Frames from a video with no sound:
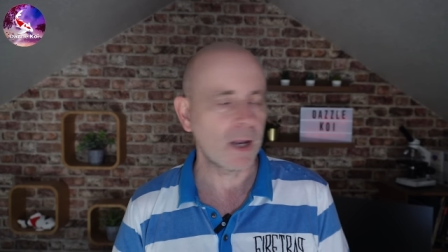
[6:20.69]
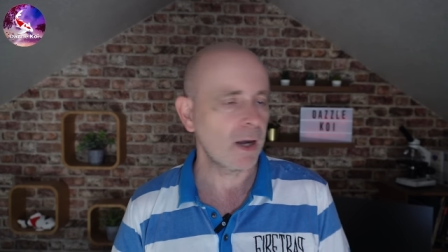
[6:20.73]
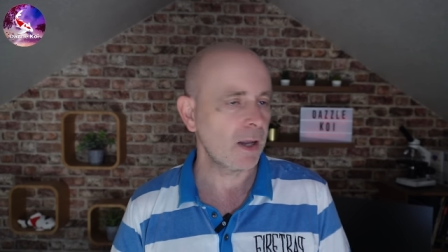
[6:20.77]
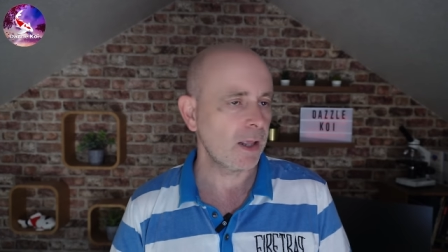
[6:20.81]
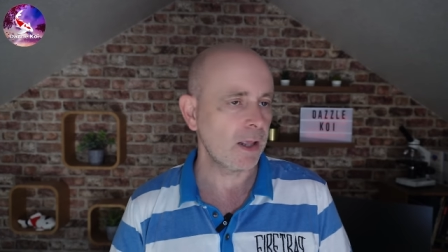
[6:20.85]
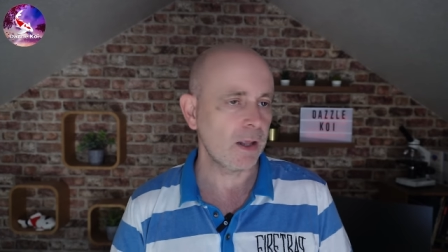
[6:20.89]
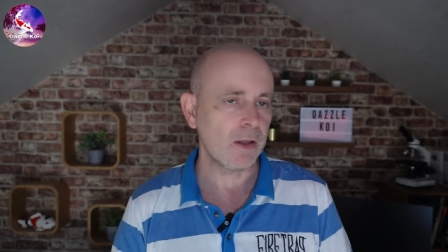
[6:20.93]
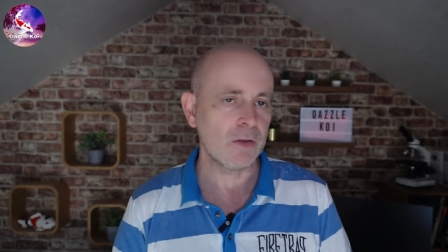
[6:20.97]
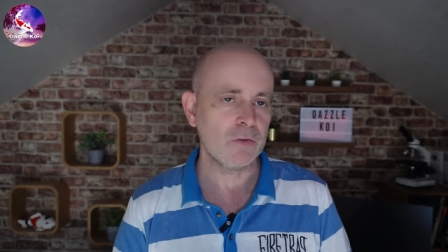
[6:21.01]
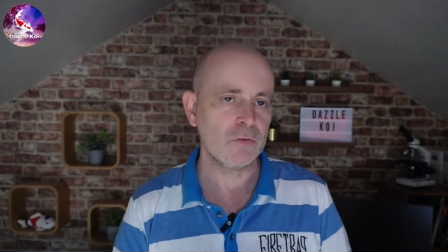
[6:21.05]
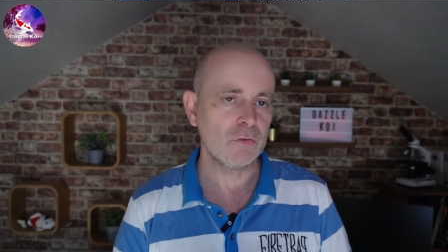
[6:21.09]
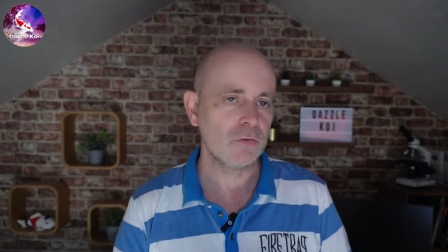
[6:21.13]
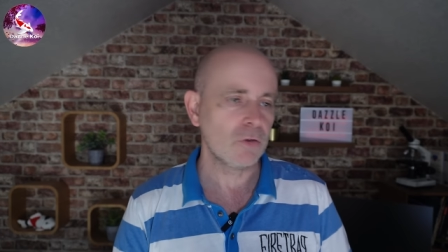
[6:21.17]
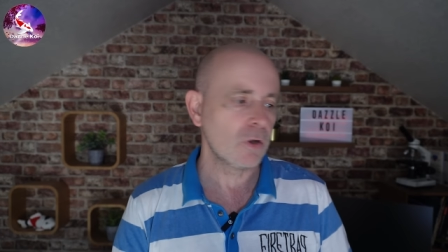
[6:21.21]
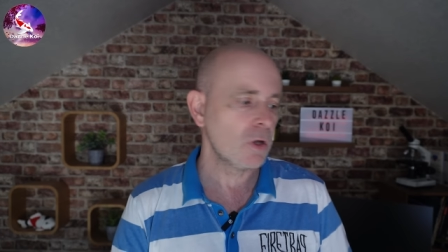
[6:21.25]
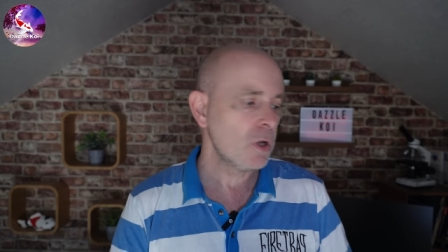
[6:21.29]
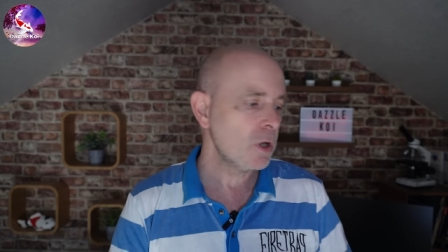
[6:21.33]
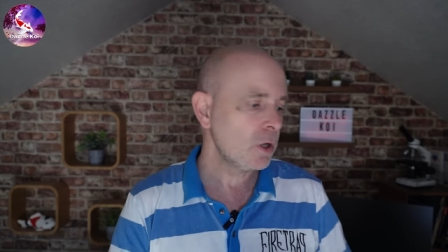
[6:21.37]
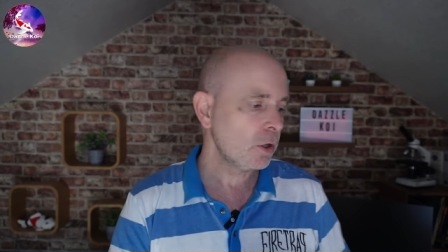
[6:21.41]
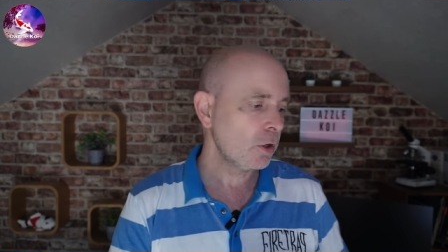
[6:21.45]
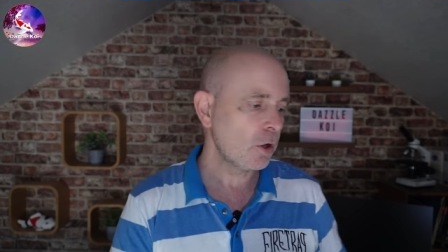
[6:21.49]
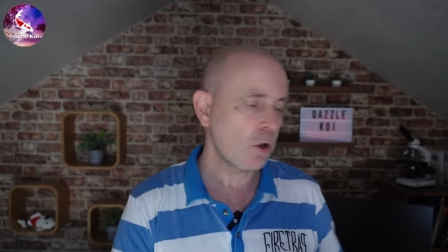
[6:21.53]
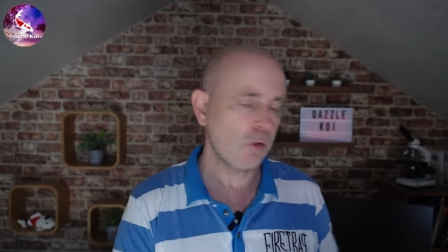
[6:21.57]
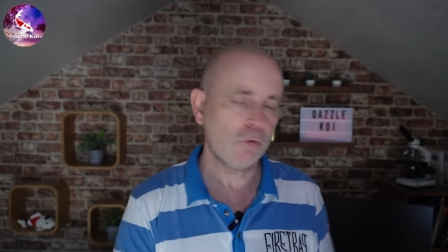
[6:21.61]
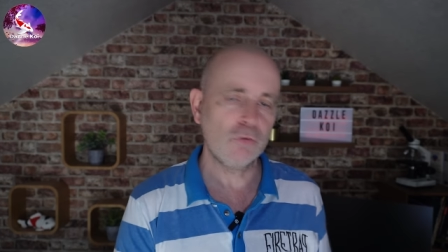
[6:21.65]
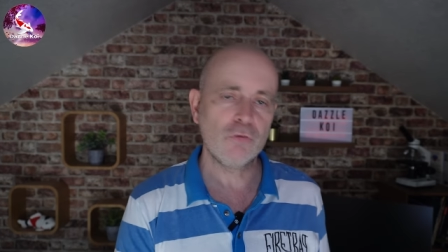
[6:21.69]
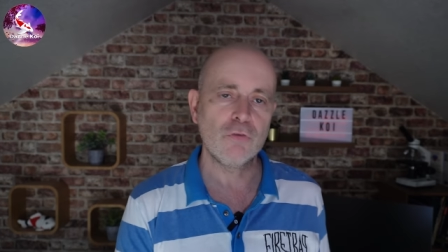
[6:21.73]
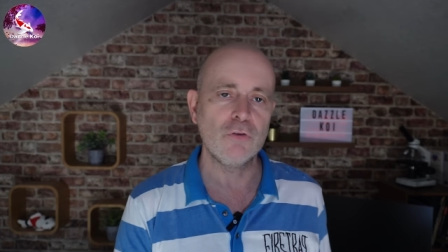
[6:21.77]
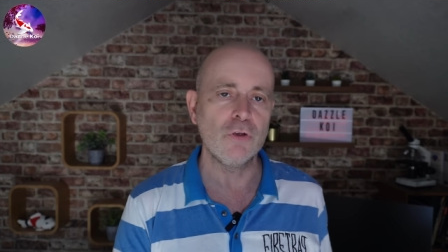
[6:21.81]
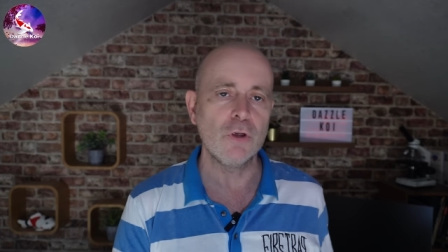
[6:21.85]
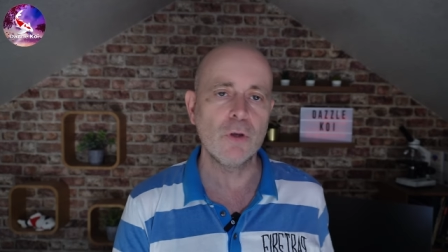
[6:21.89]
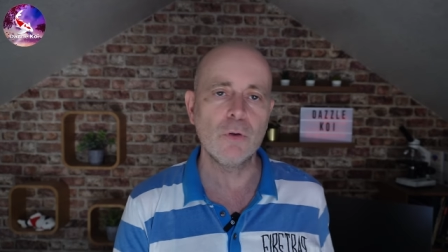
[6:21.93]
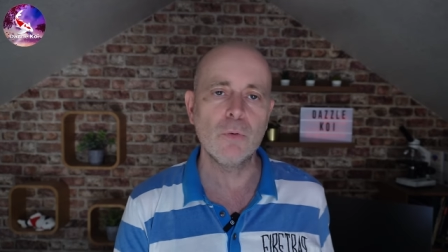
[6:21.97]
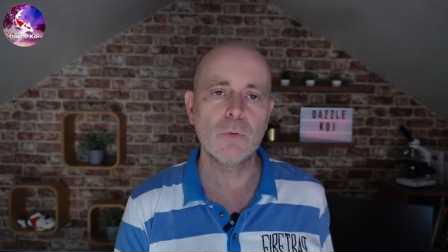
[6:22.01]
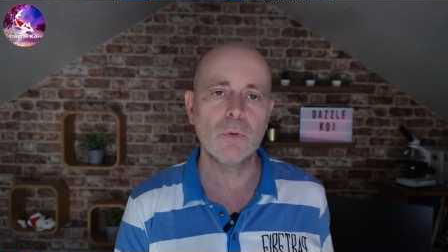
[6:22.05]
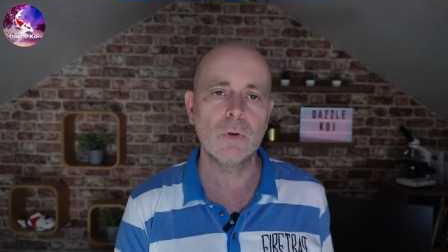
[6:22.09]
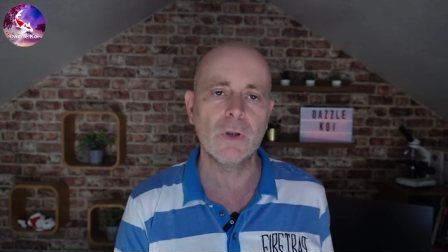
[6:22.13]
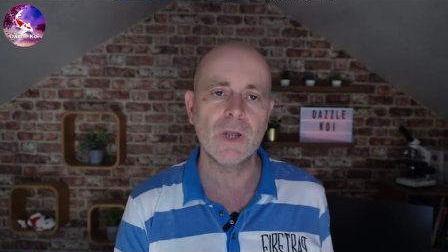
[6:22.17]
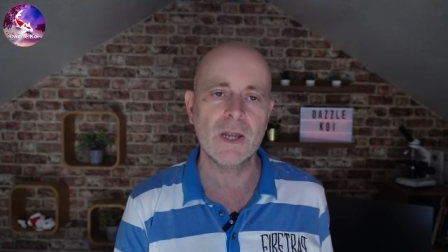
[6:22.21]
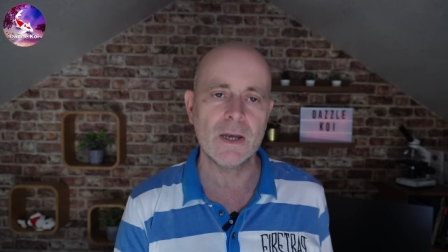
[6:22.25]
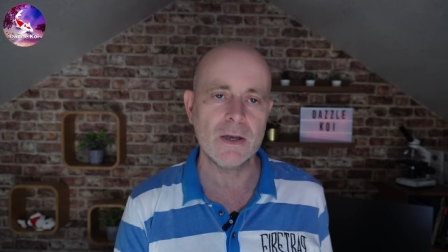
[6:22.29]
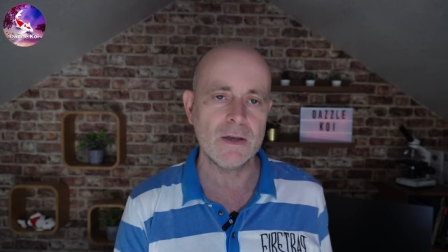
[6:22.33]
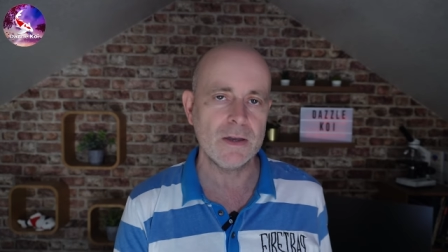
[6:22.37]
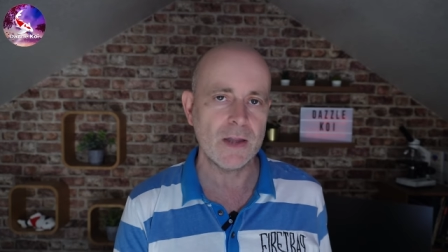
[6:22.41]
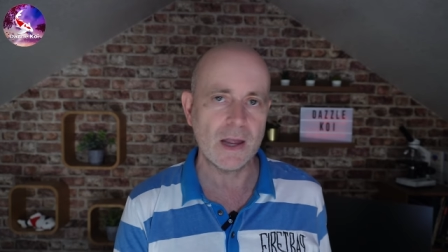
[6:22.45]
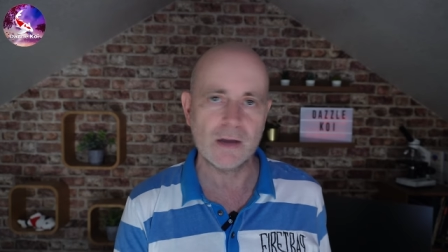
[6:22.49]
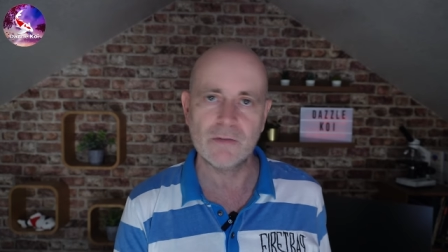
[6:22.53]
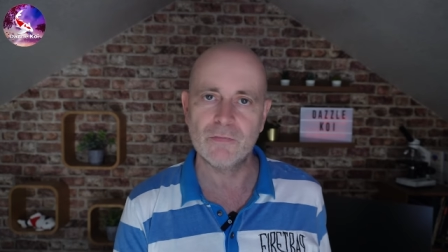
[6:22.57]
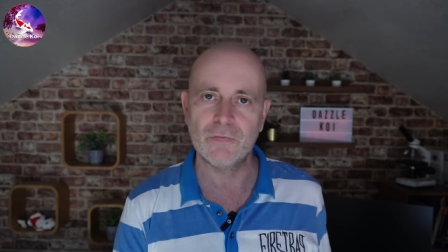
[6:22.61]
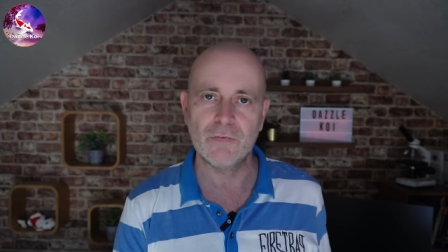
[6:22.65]
and it has cost you
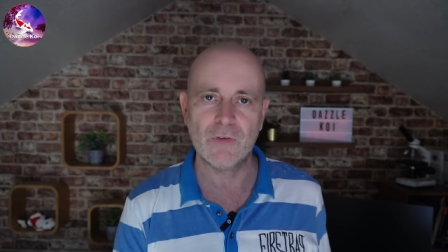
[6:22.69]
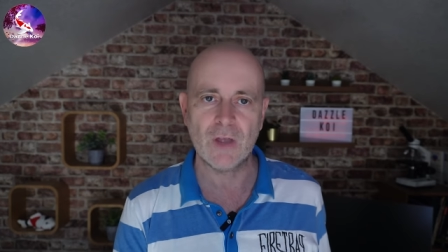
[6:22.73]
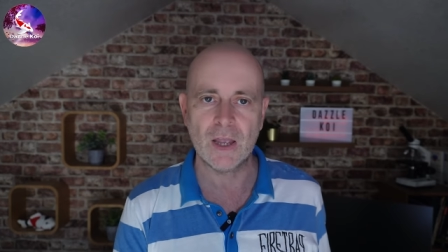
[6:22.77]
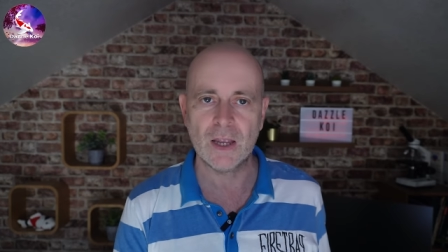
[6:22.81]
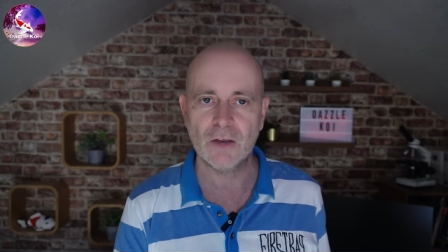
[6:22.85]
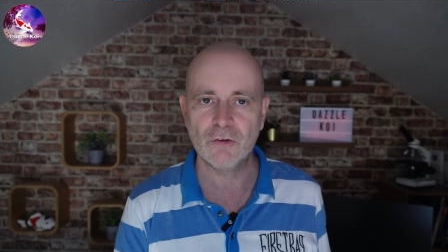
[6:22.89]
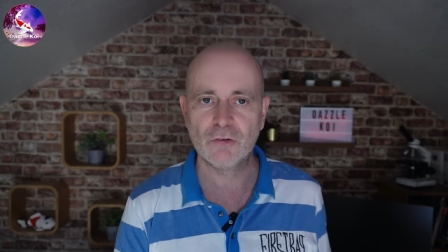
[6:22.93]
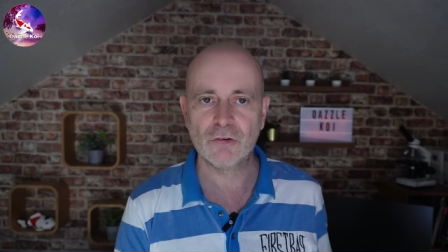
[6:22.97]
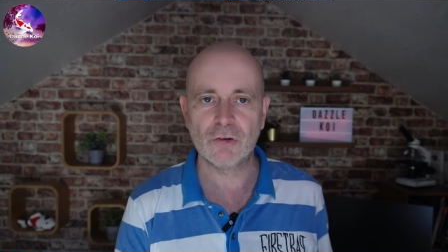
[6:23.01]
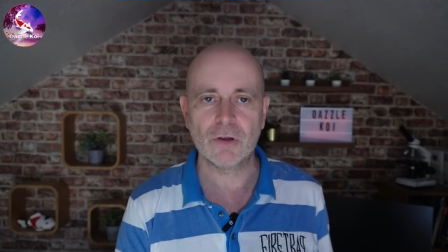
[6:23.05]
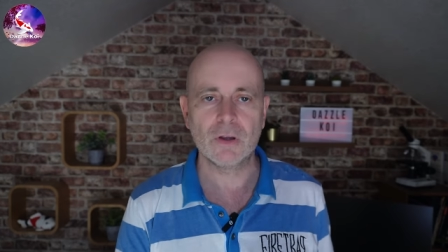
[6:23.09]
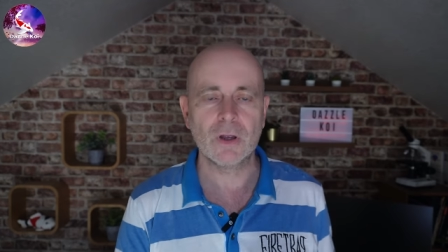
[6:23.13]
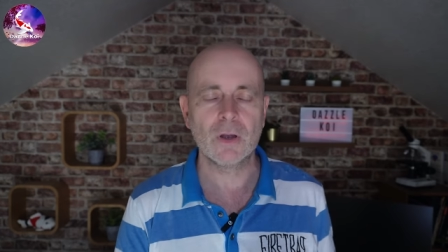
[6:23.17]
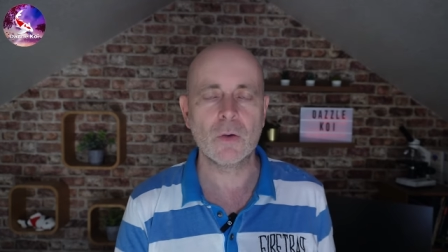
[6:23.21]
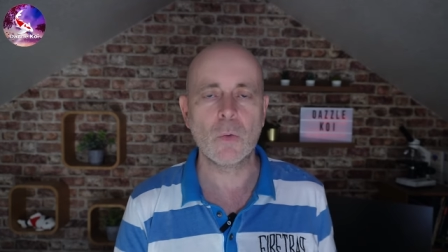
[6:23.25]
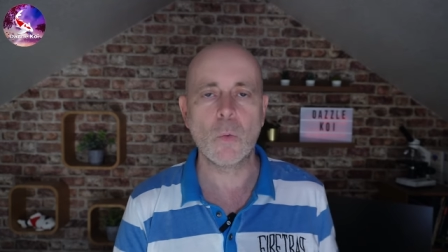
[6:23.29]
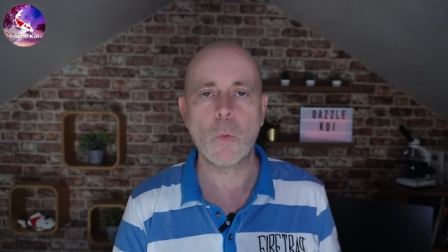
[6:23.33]
in dead fish